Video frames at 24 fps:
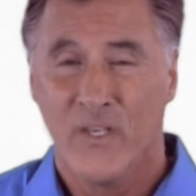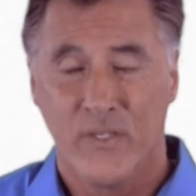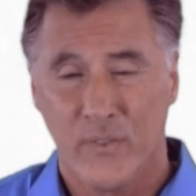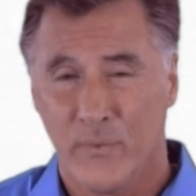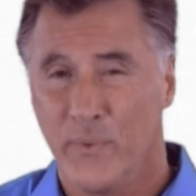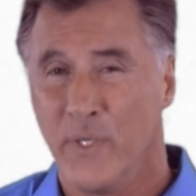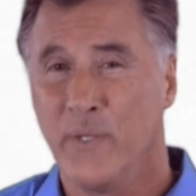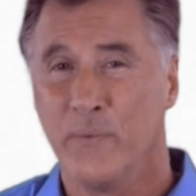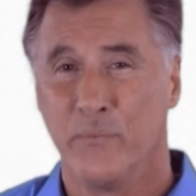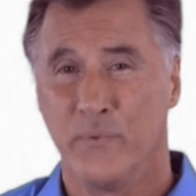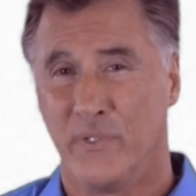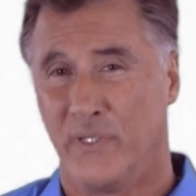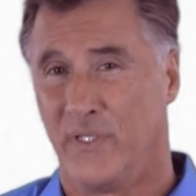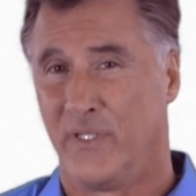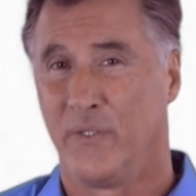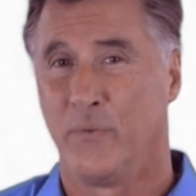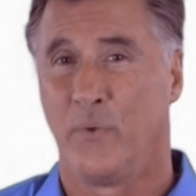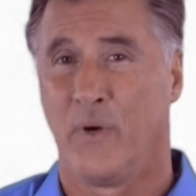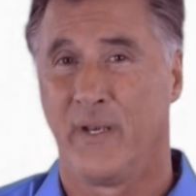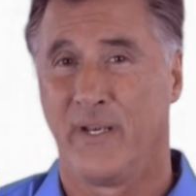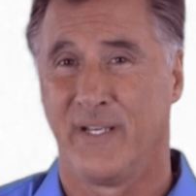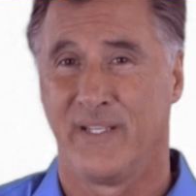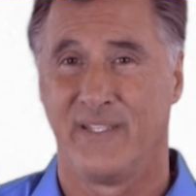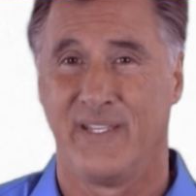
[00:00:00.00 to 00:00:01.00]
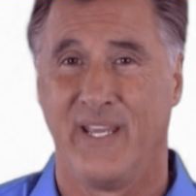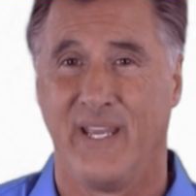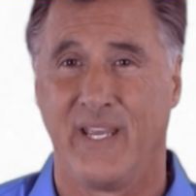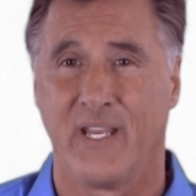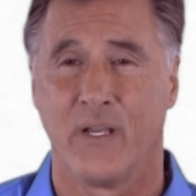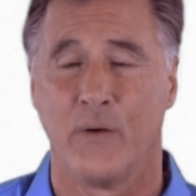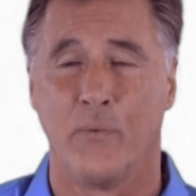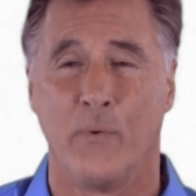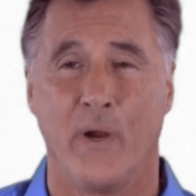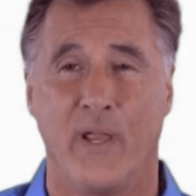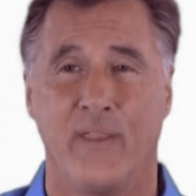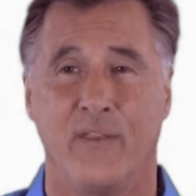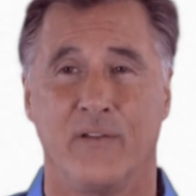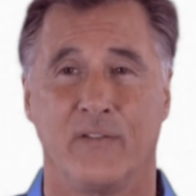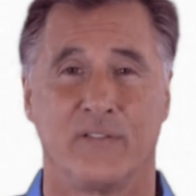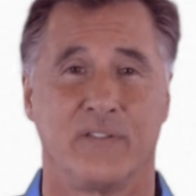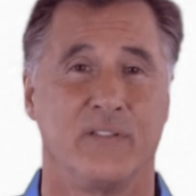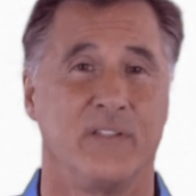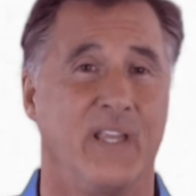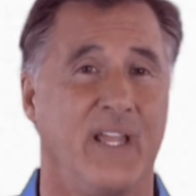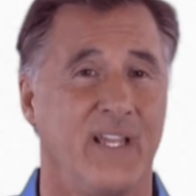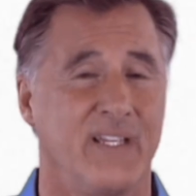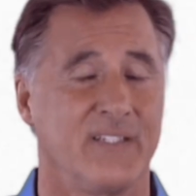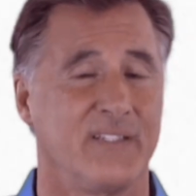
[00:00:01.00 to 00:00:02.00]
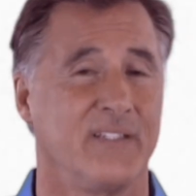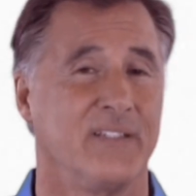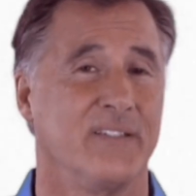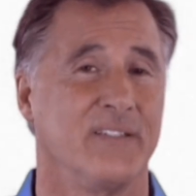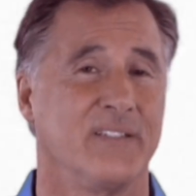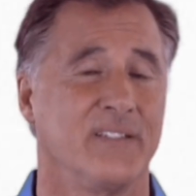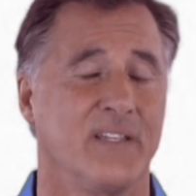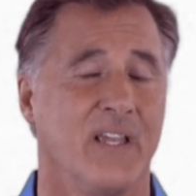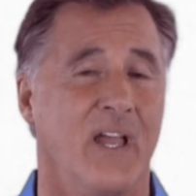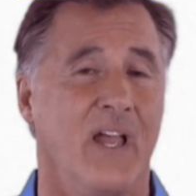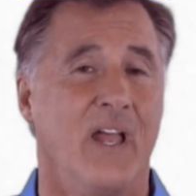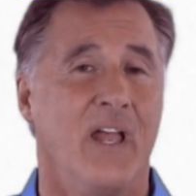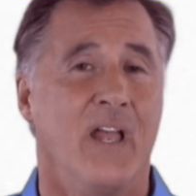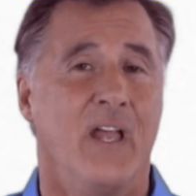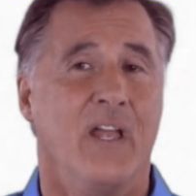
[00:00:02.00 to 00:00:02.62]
Do we really want to take away those lessons